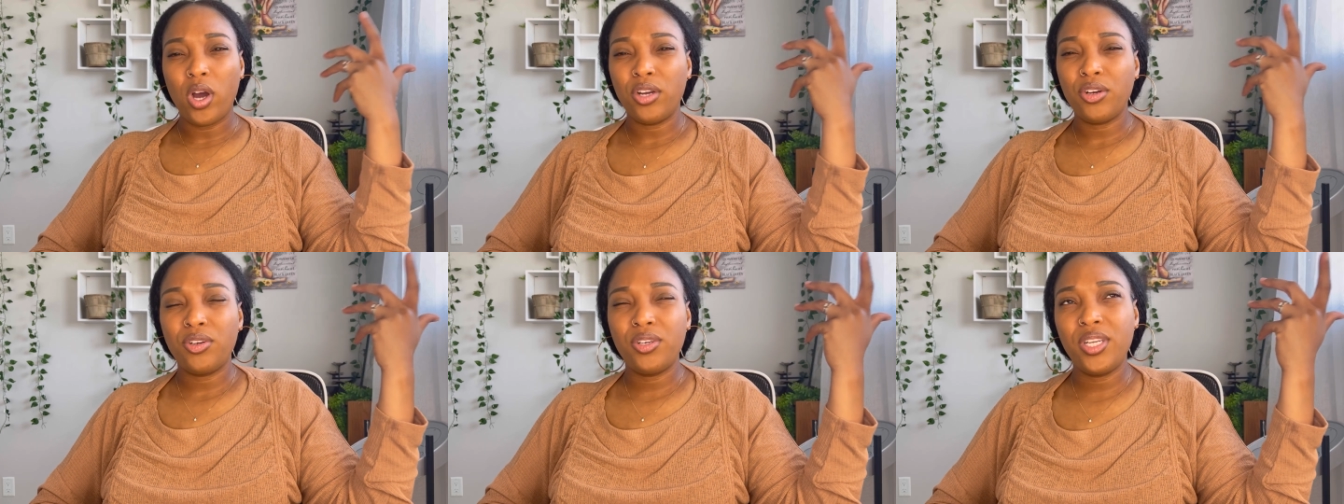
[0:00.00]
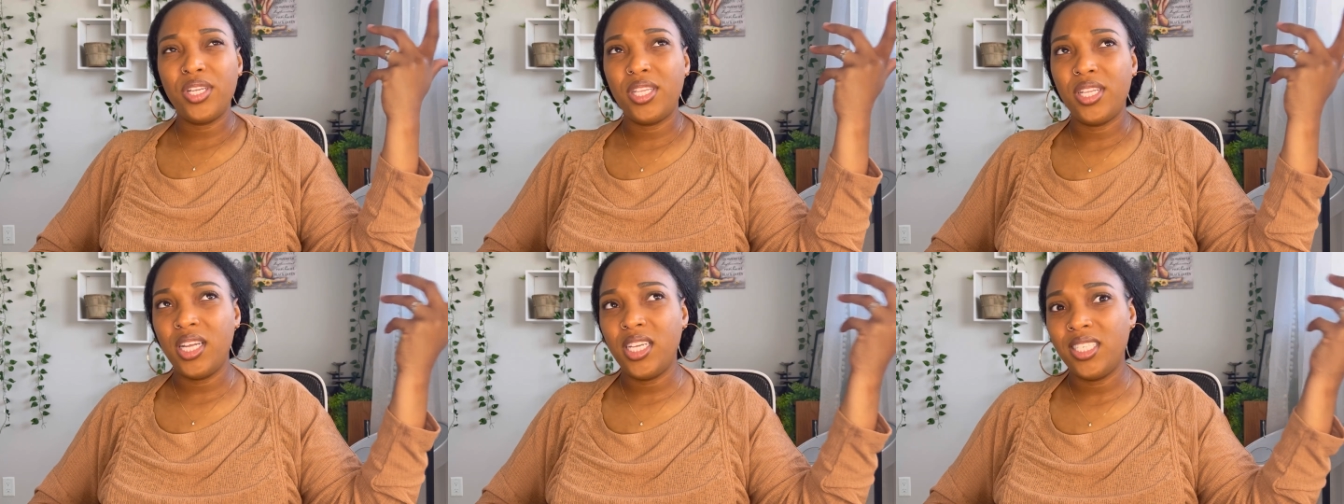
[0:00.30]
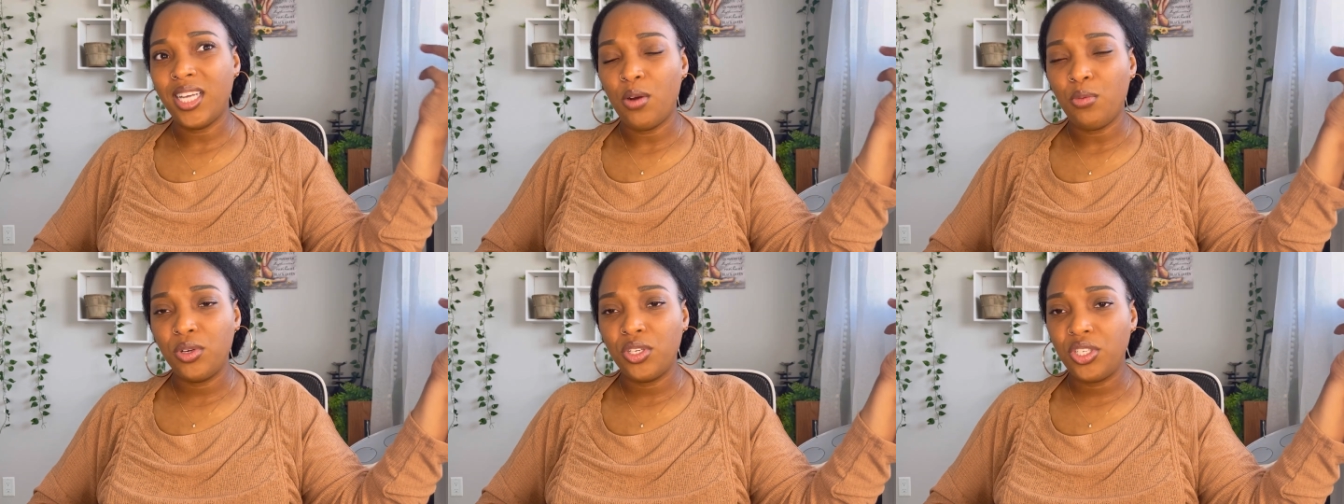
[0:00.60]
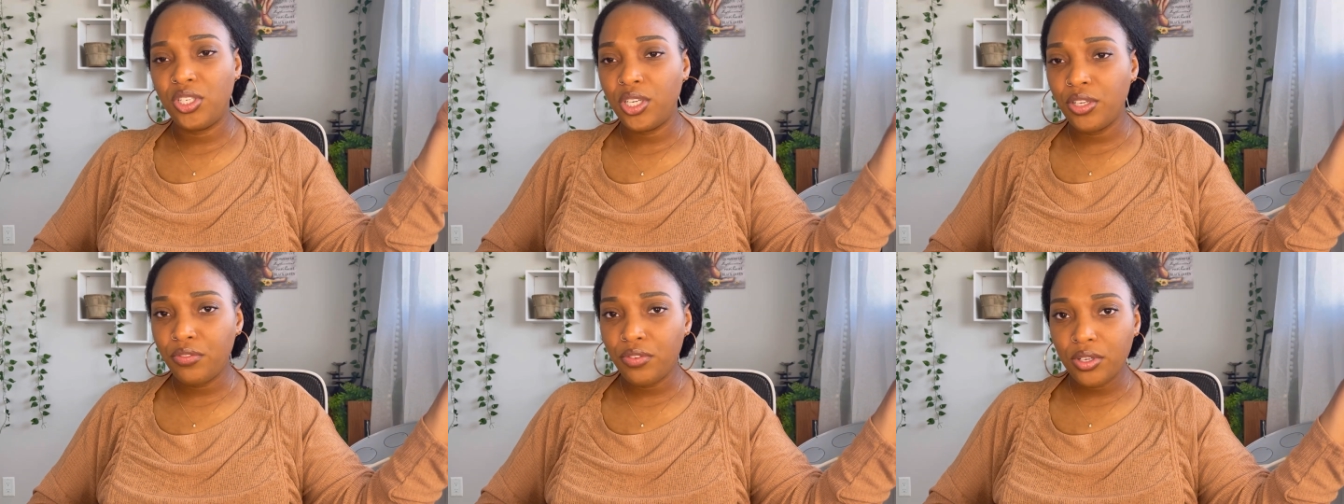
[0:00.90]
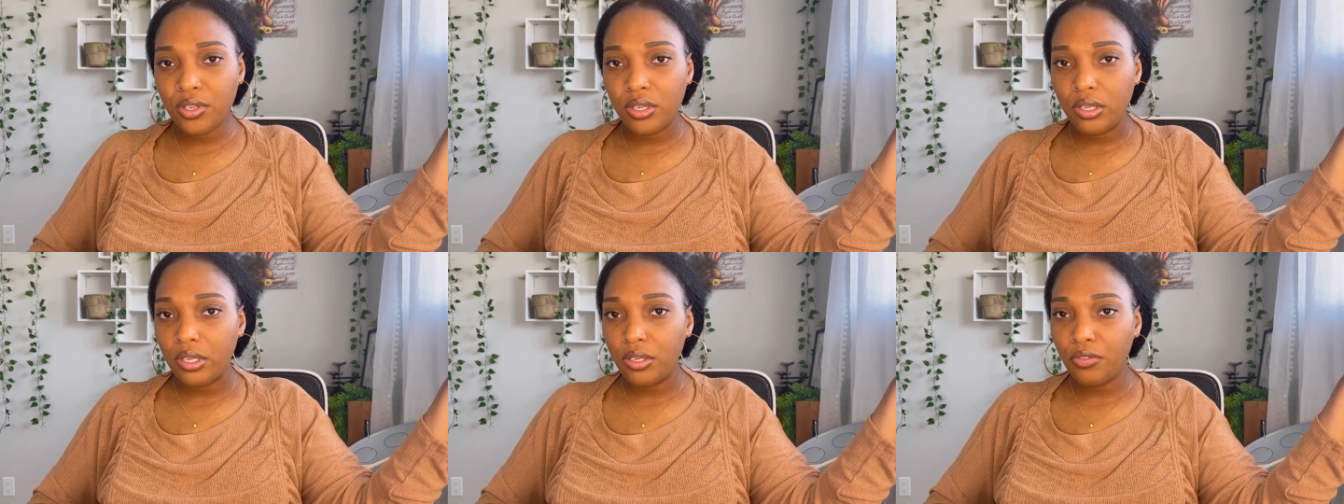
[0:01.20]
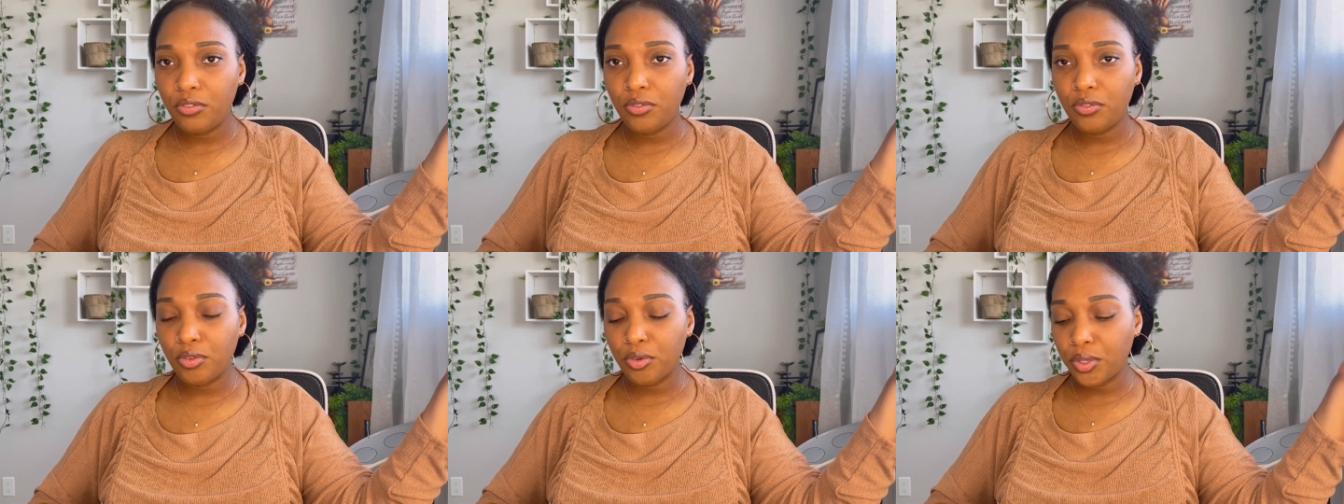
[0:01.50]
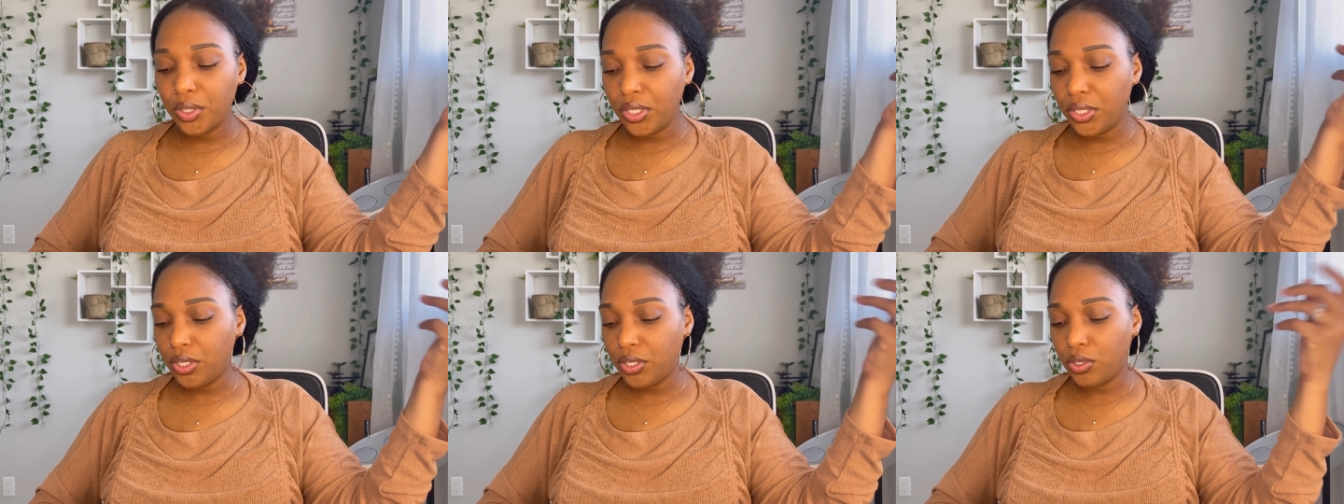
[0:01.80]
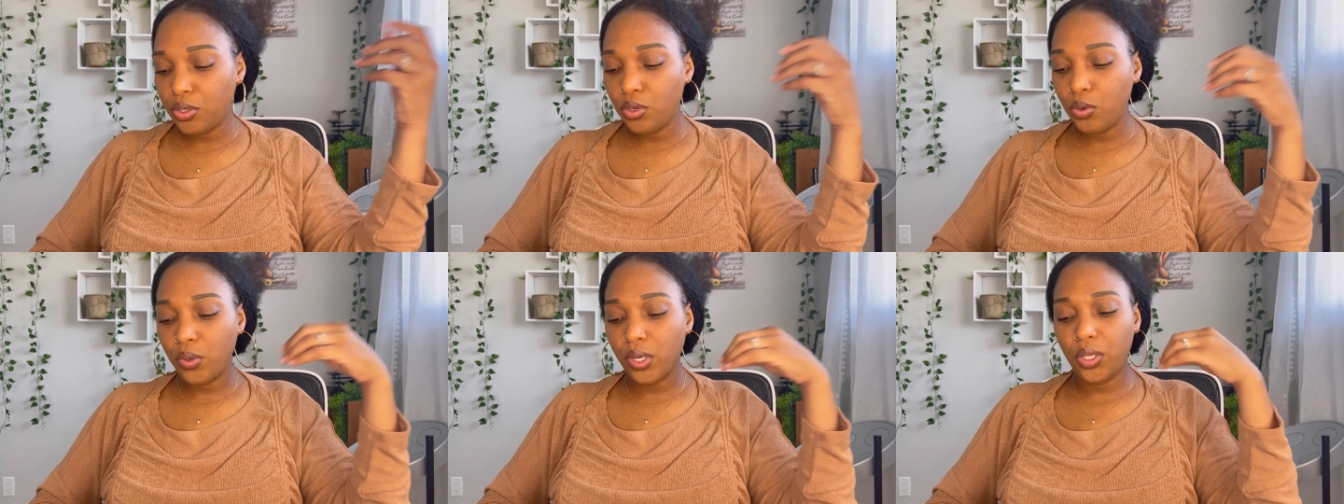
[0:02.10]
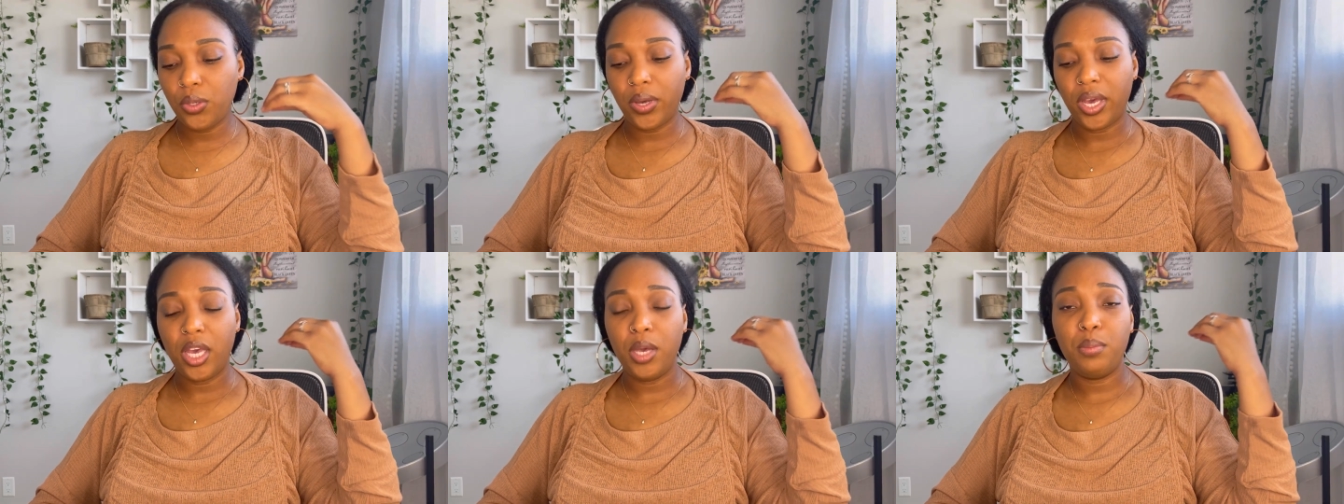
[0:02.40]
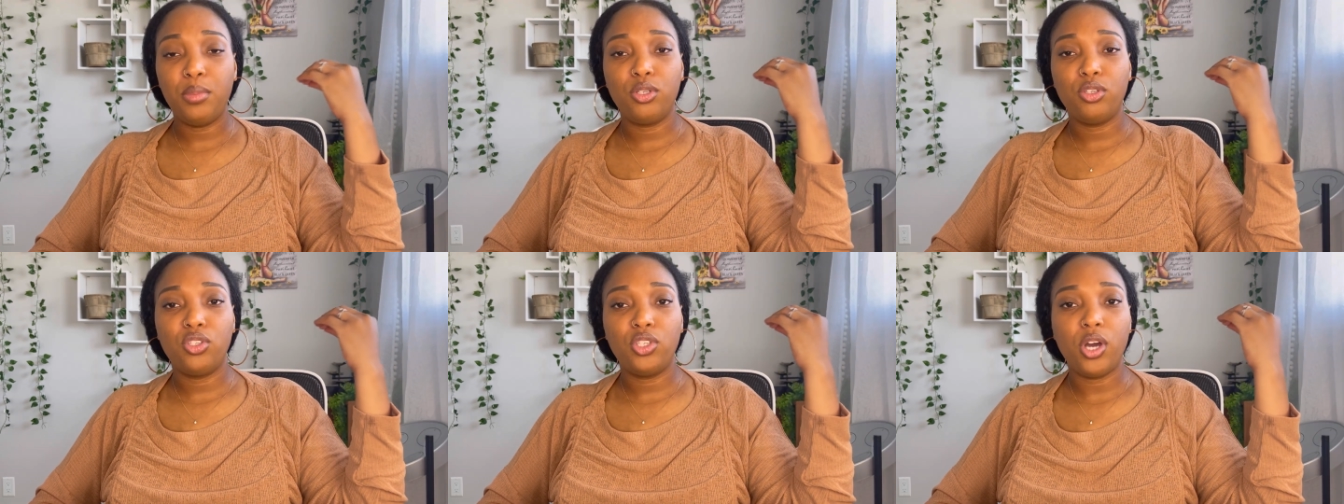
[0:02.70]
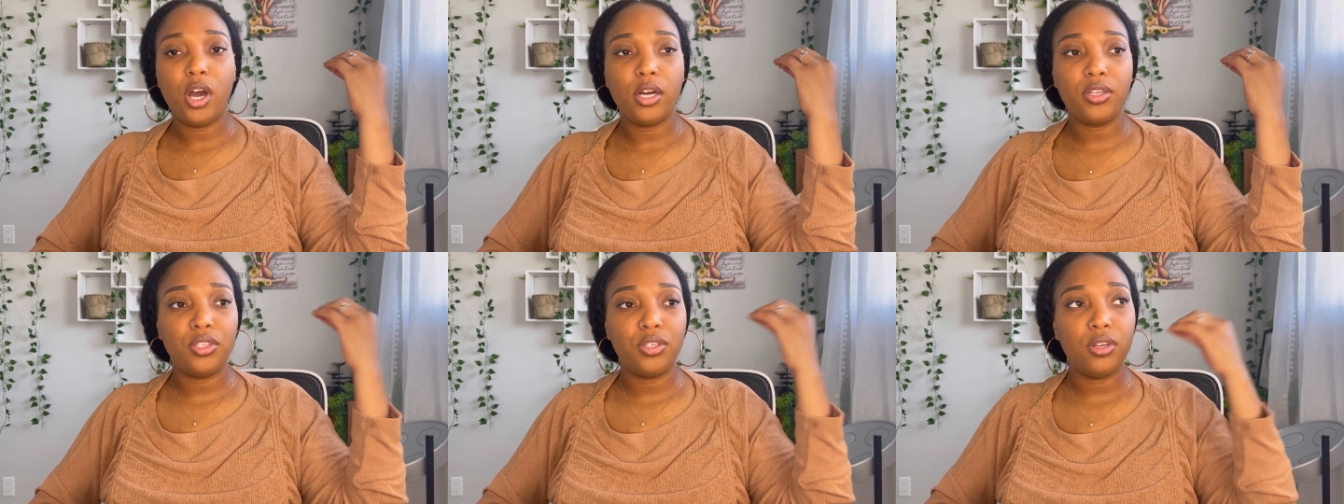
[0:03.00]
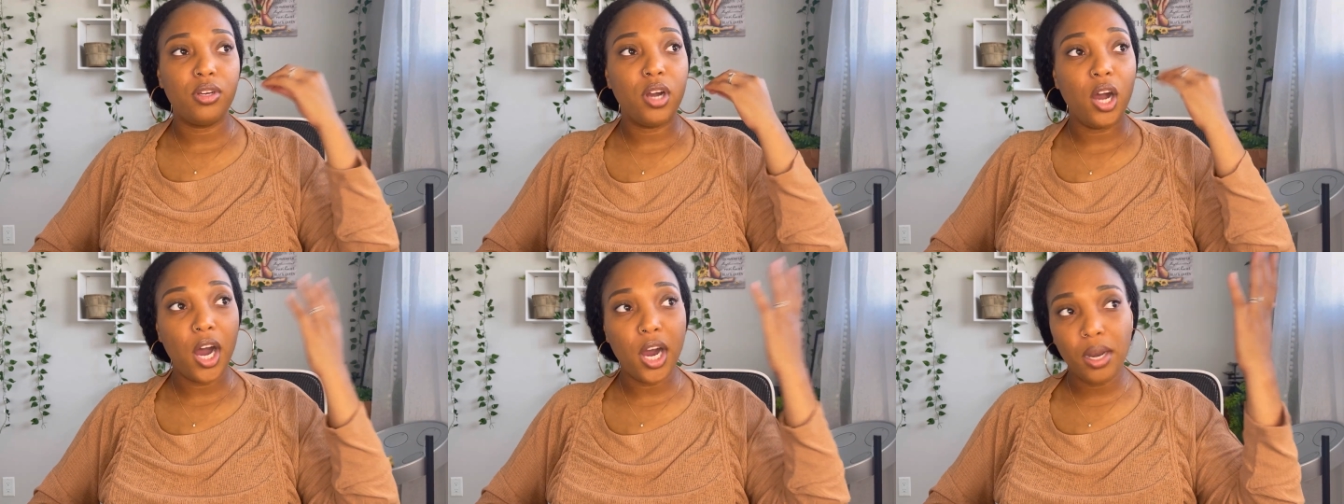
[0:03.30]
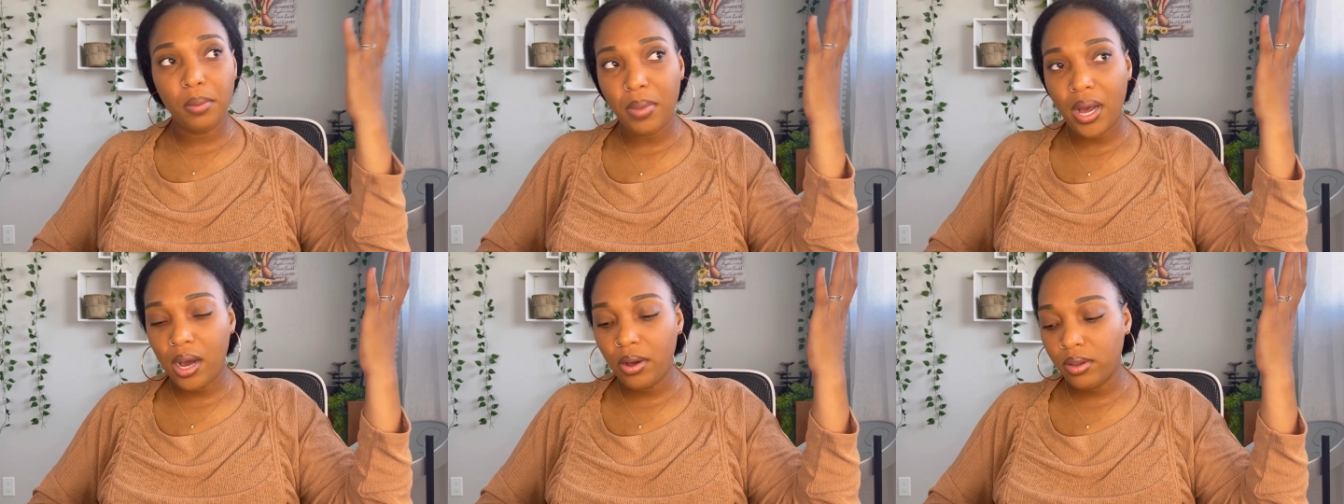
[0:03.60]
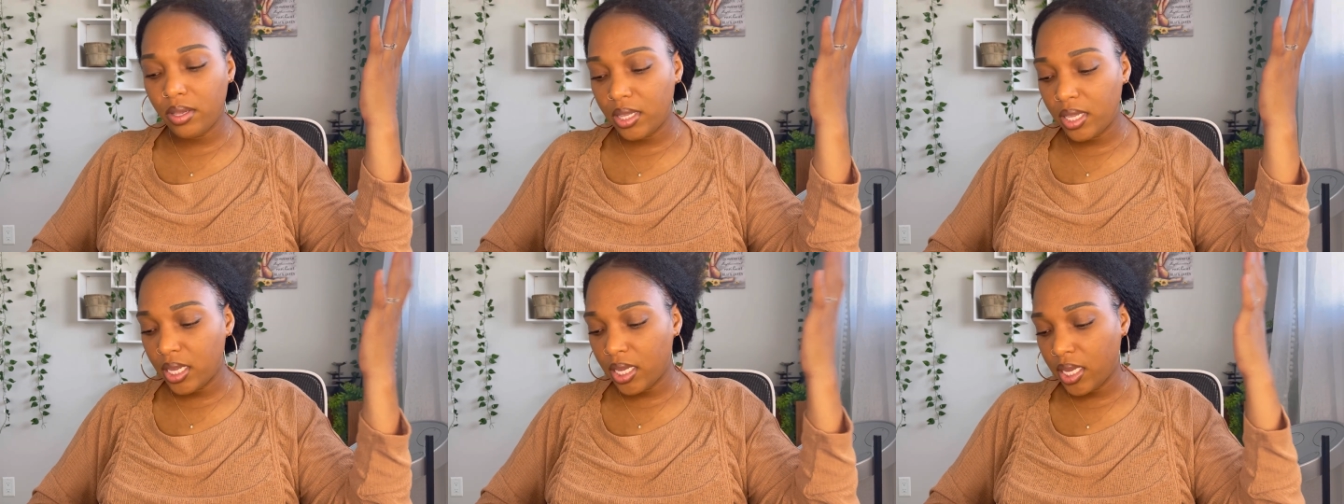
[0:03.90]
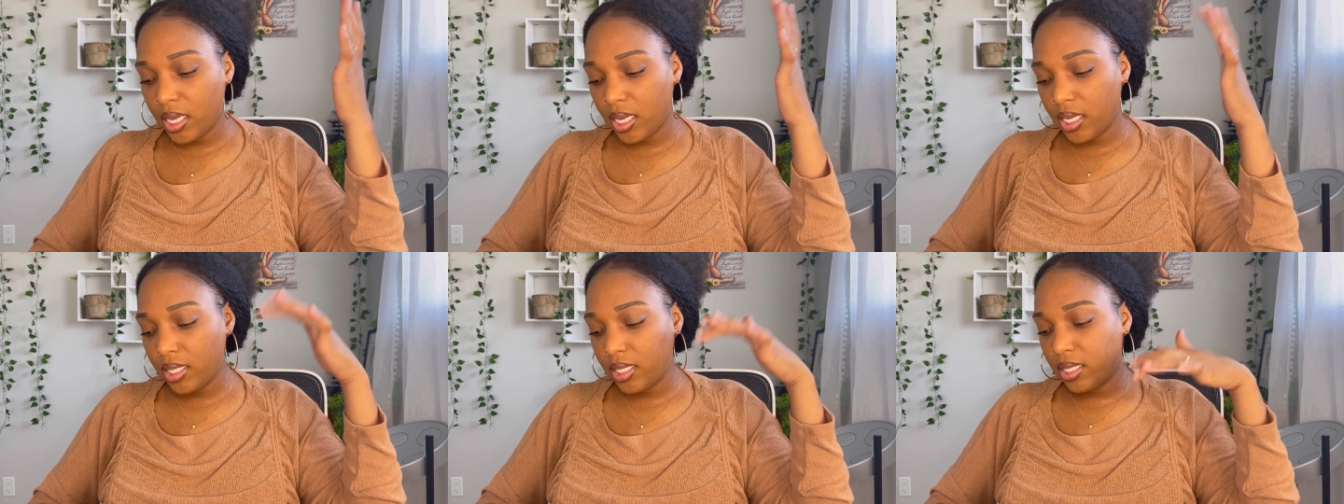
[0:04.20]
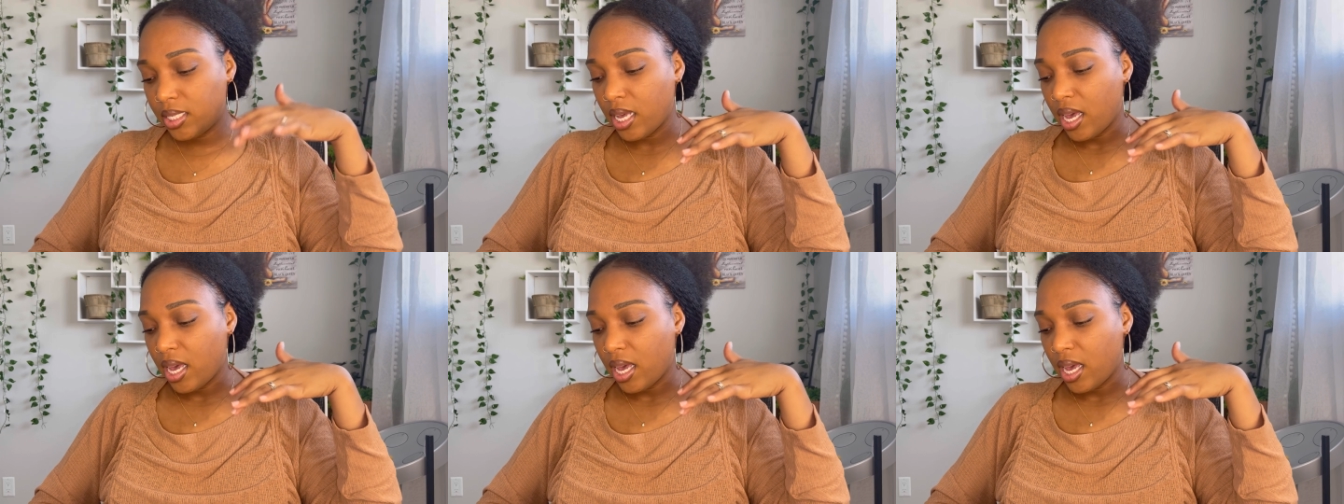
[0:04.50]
are the things that were difficult for you? Were you able to talk to God about this?